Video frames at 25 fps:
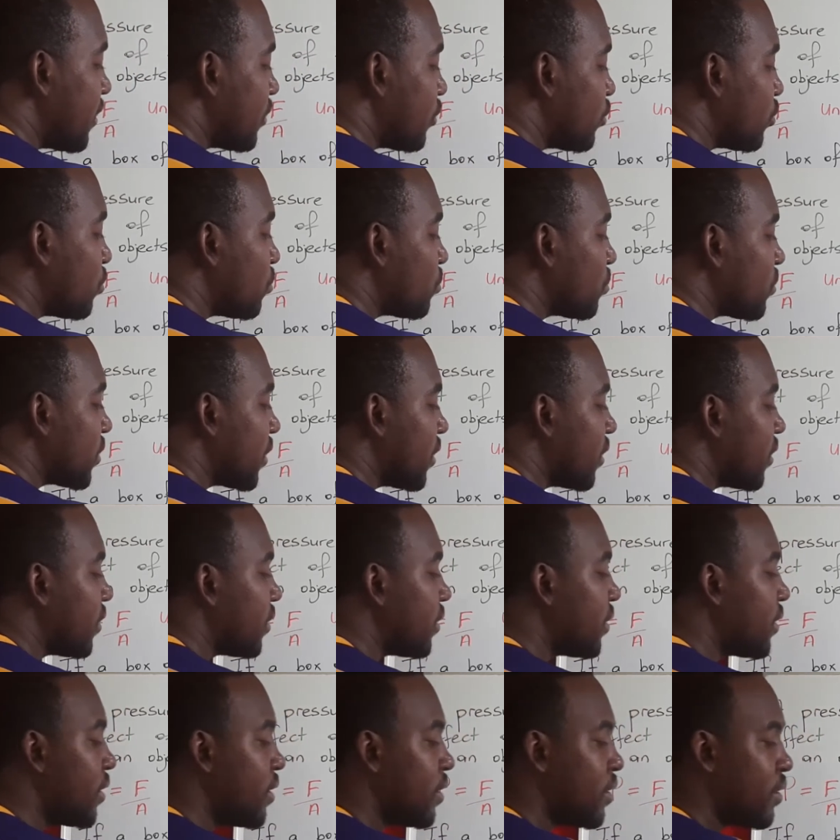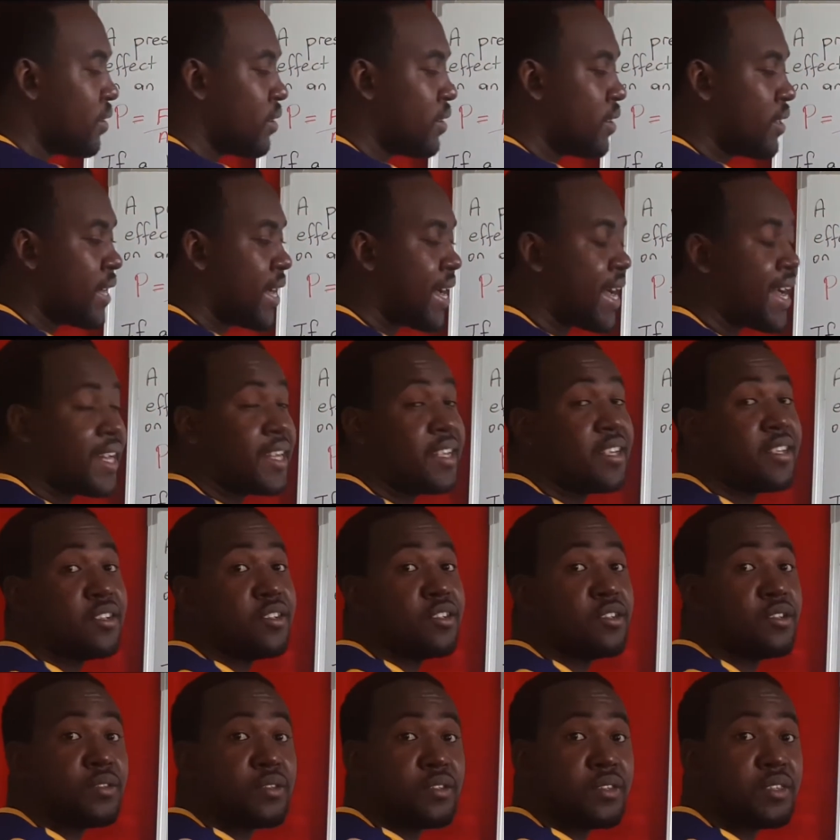total,
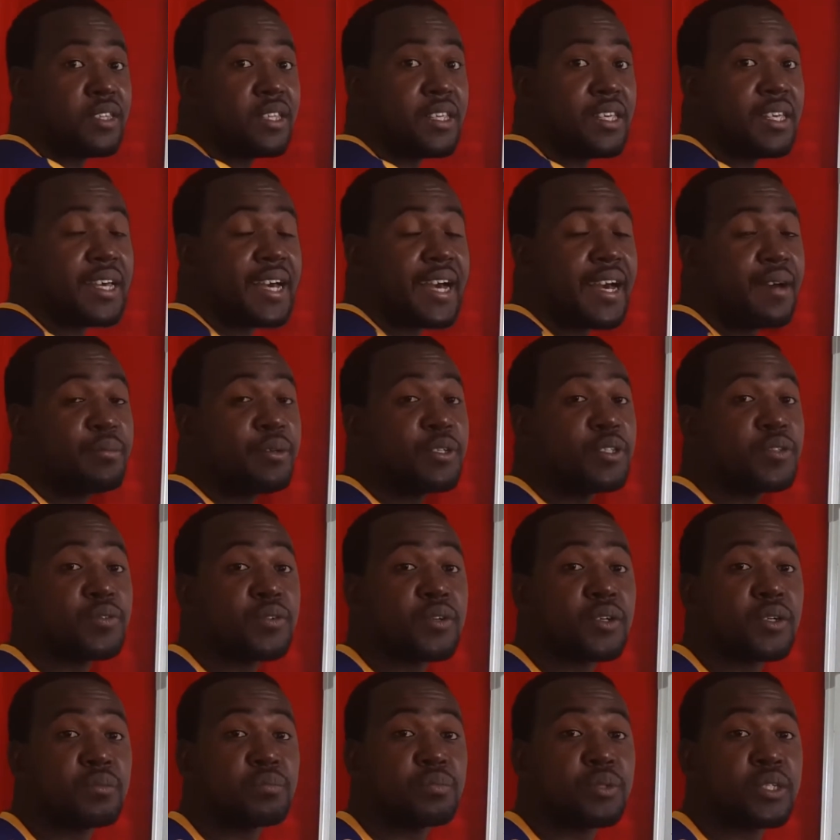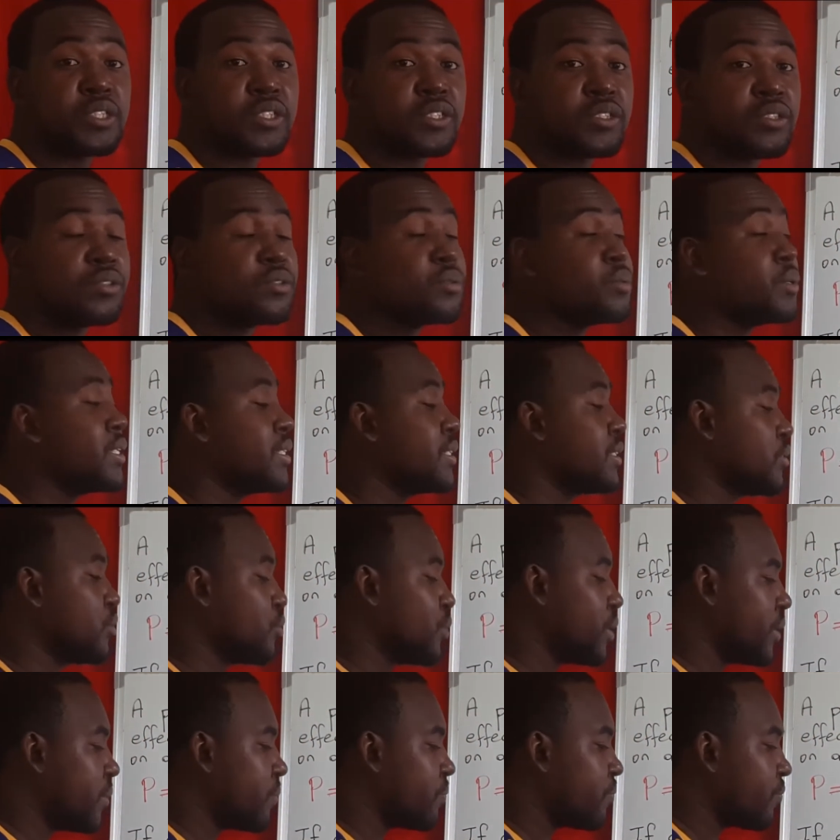adding the atmospheric pressure to it as
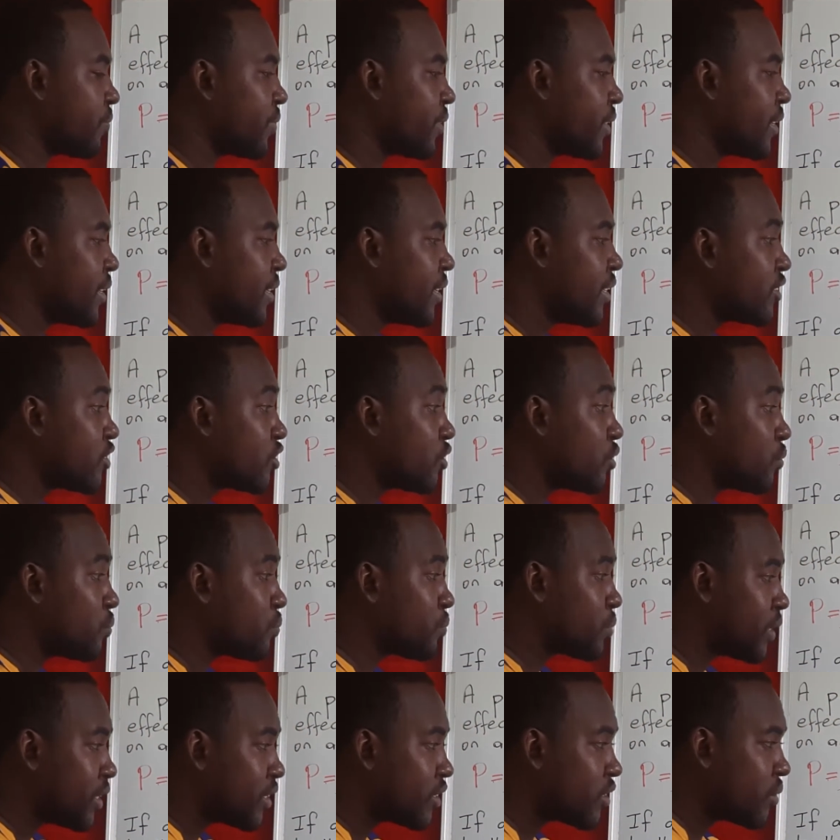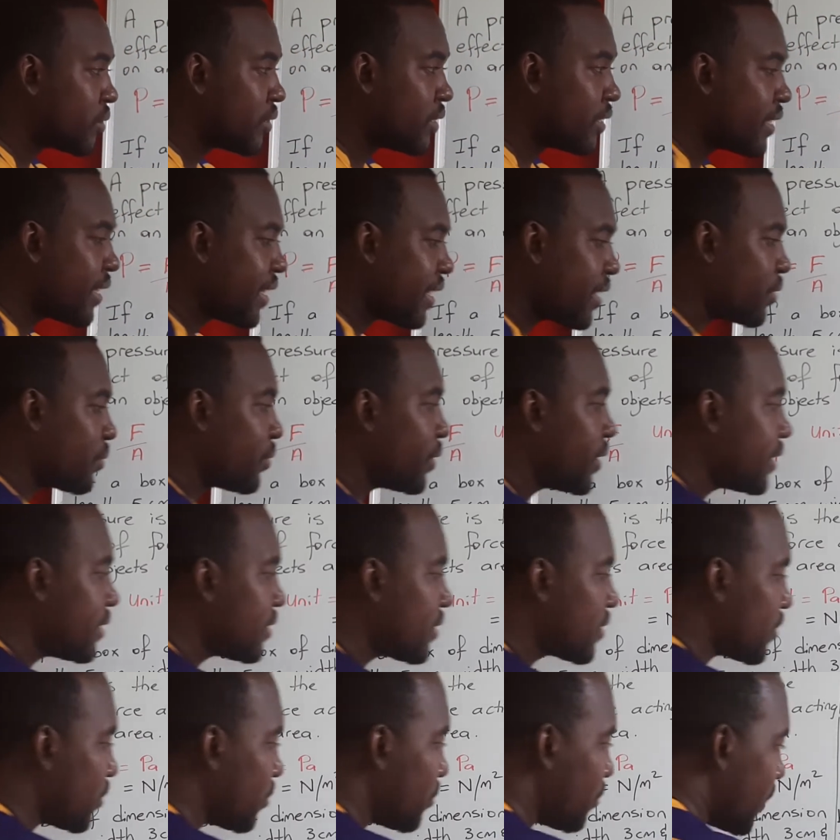well. So pressure in liquid,
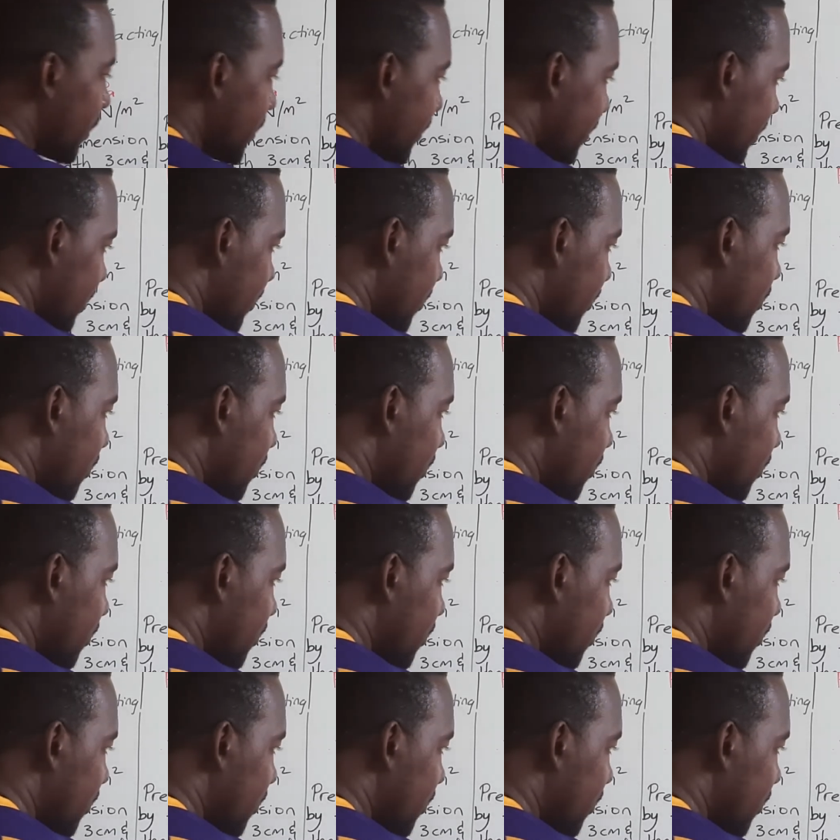so once it's